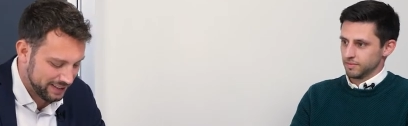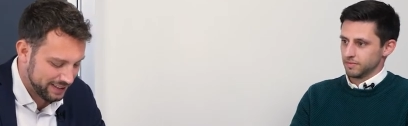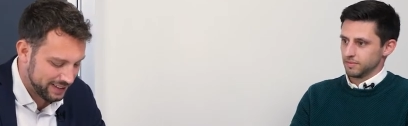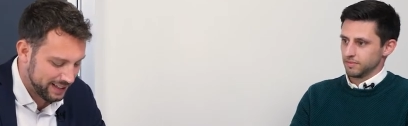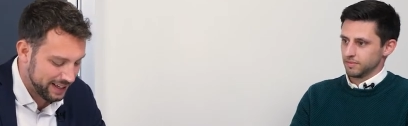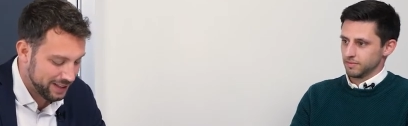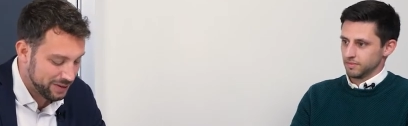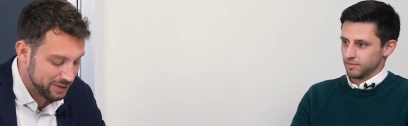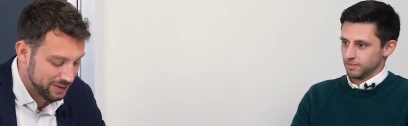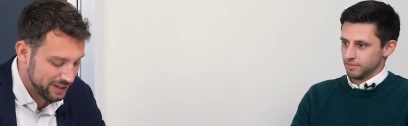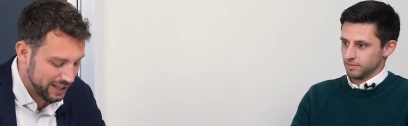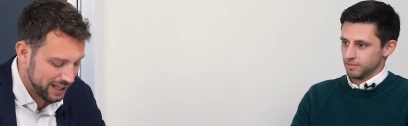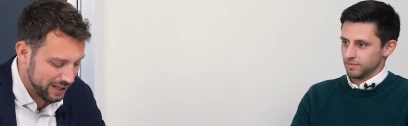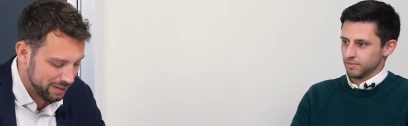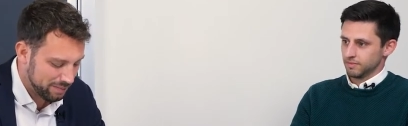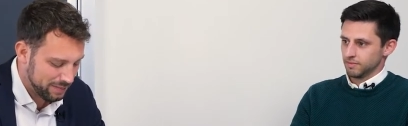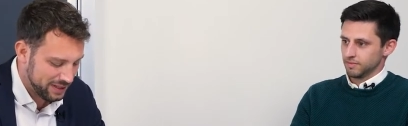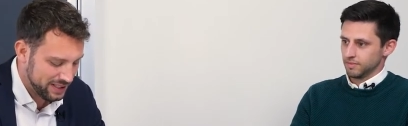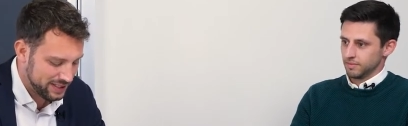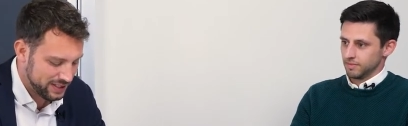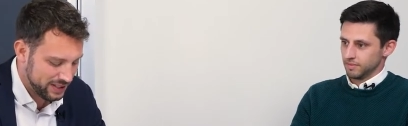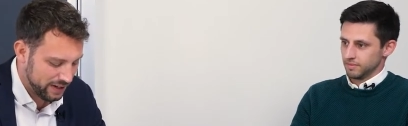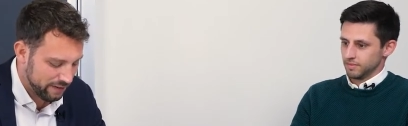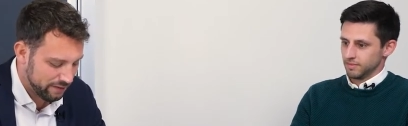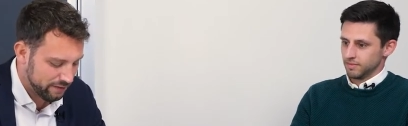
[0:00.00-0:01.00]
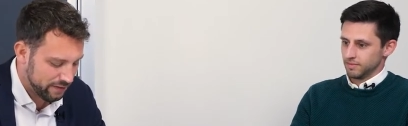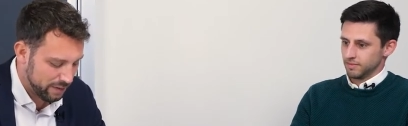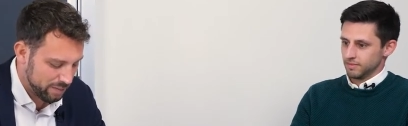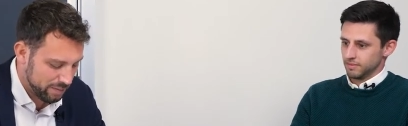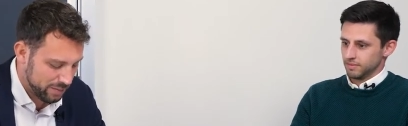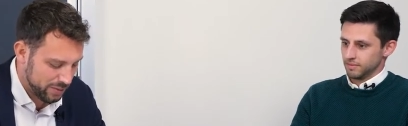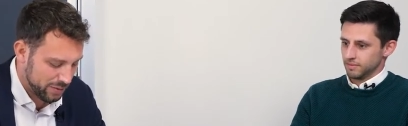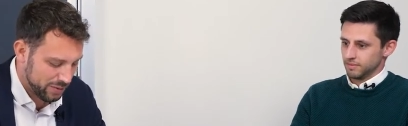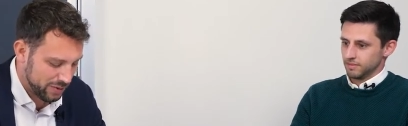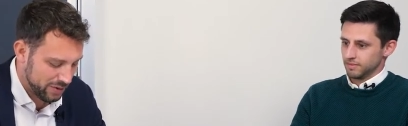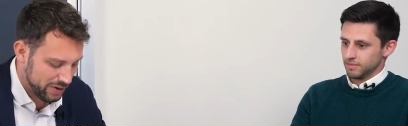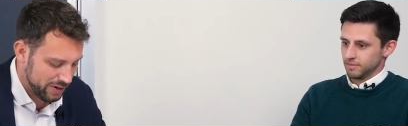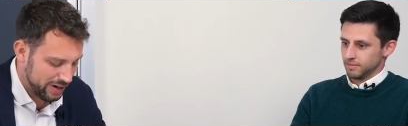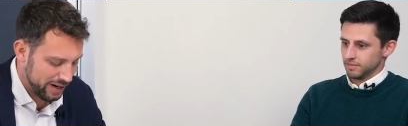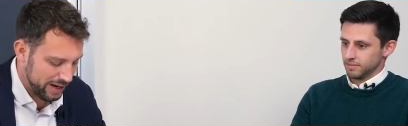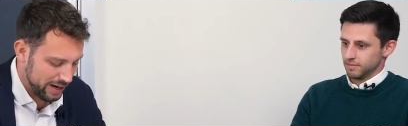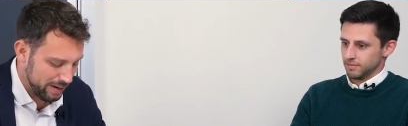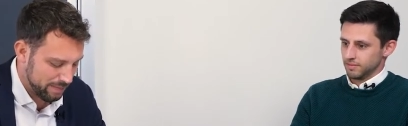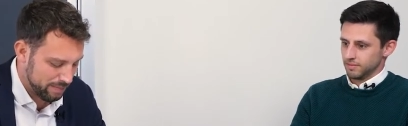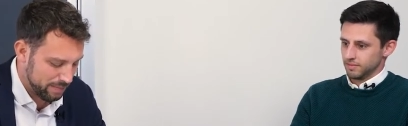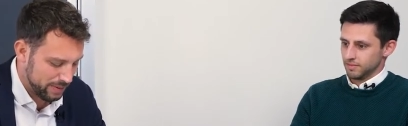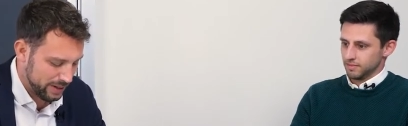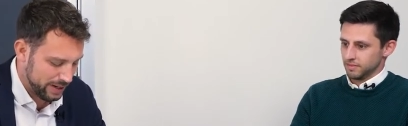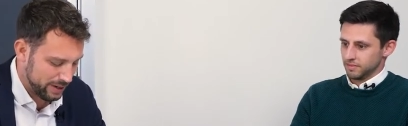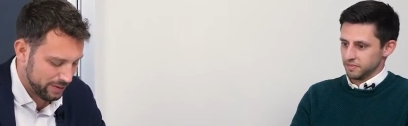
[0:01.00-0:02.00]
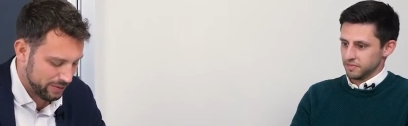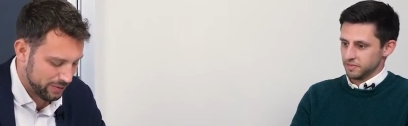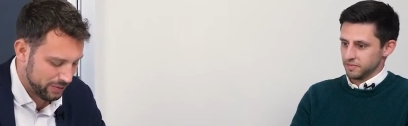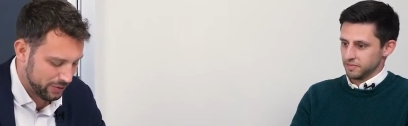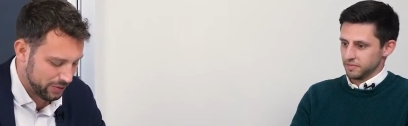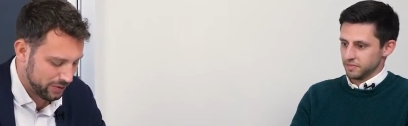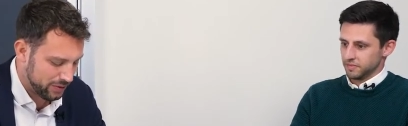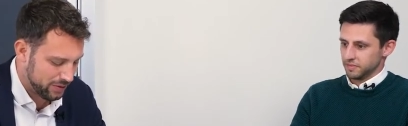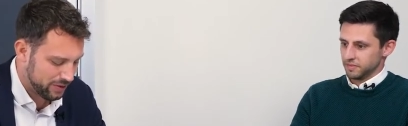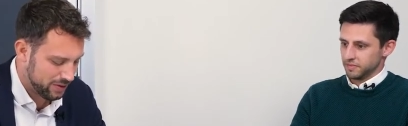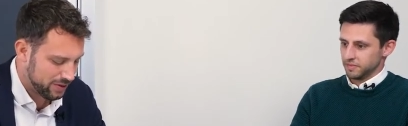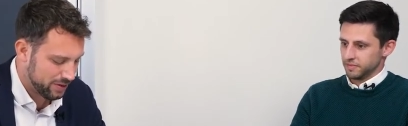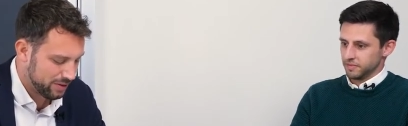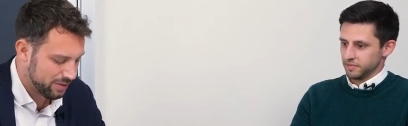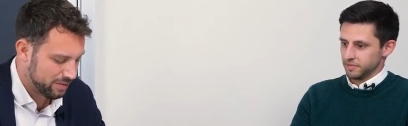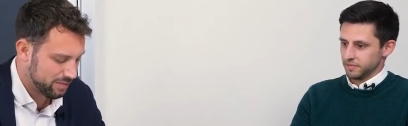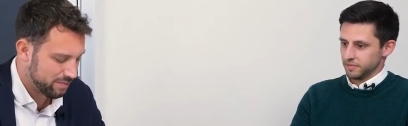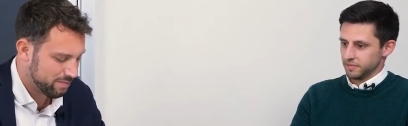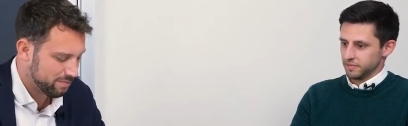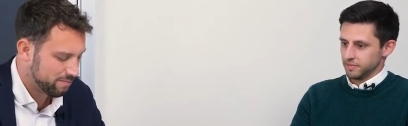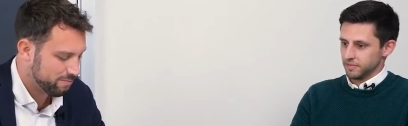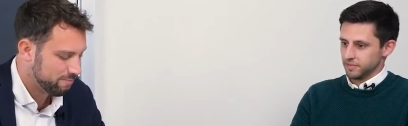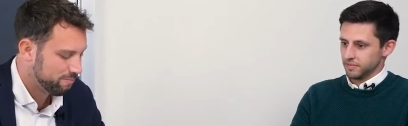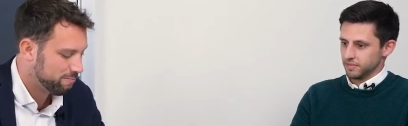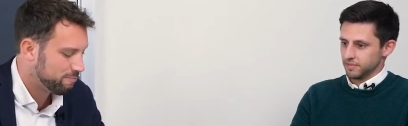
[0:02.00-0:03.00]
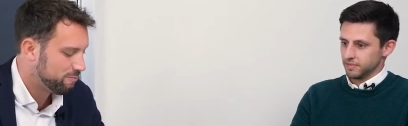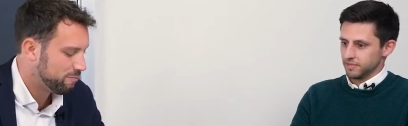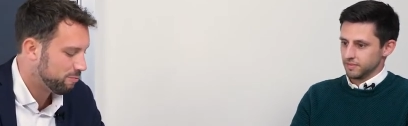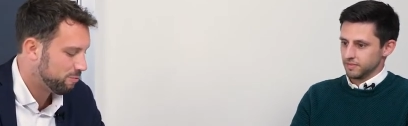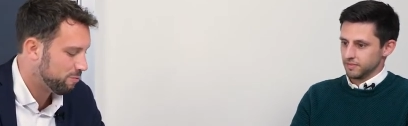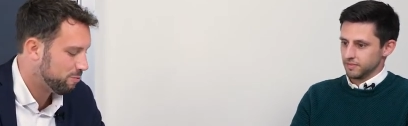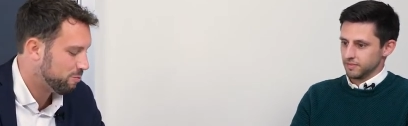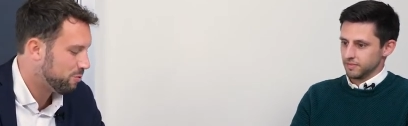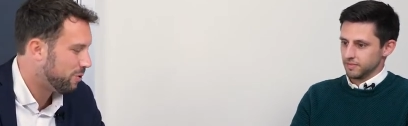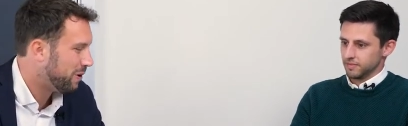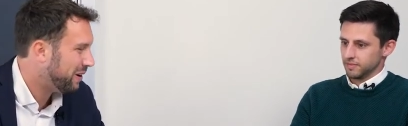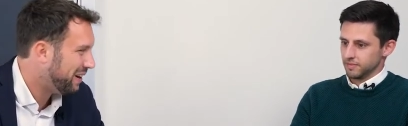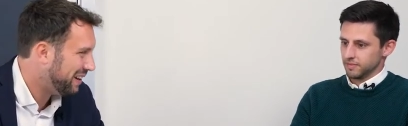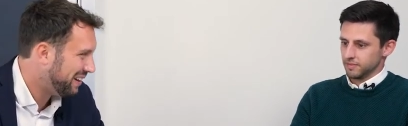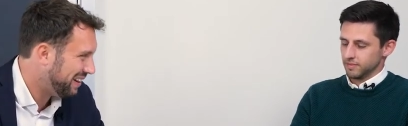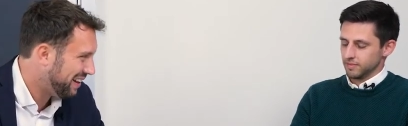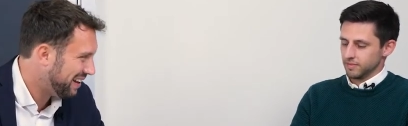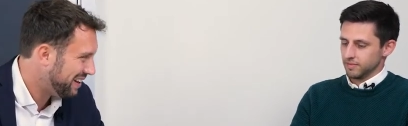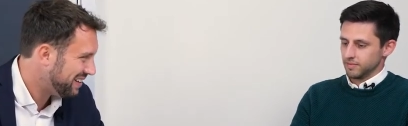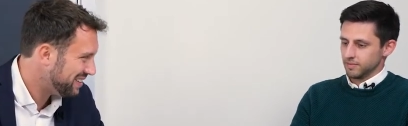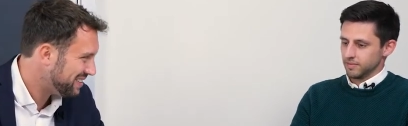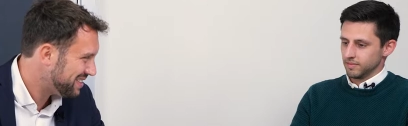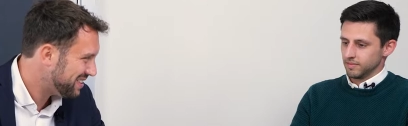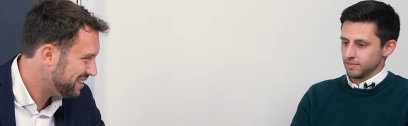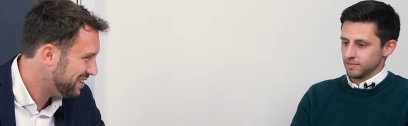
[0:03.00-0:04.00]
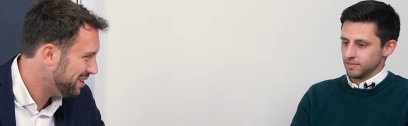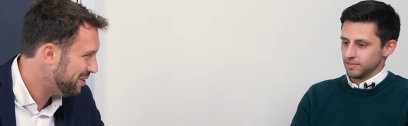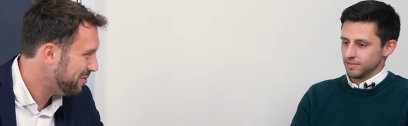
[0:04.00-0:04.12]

Speaker 1: can you tell me something more about what it is,